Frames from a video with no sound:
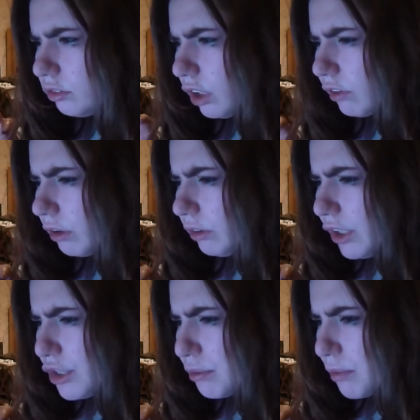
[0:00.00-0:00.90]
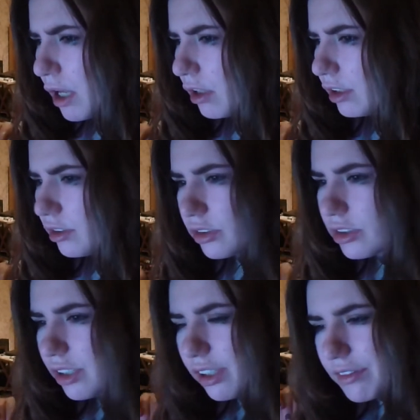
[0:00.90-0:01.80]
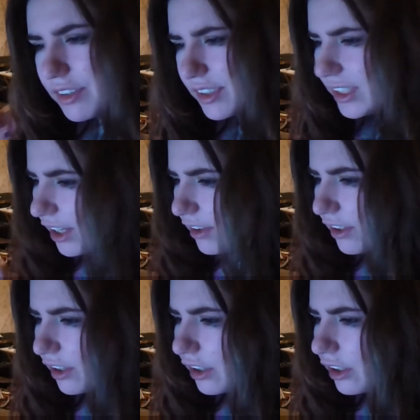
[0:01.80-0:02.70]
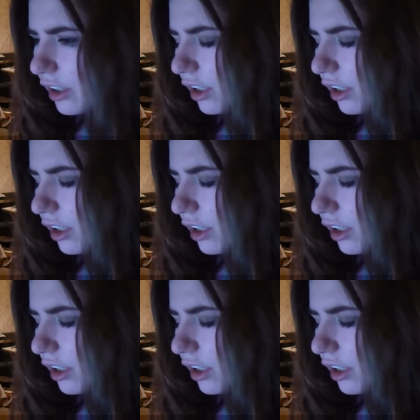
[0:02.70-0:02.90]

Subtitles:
a foundation palette and it's just kind of sat there,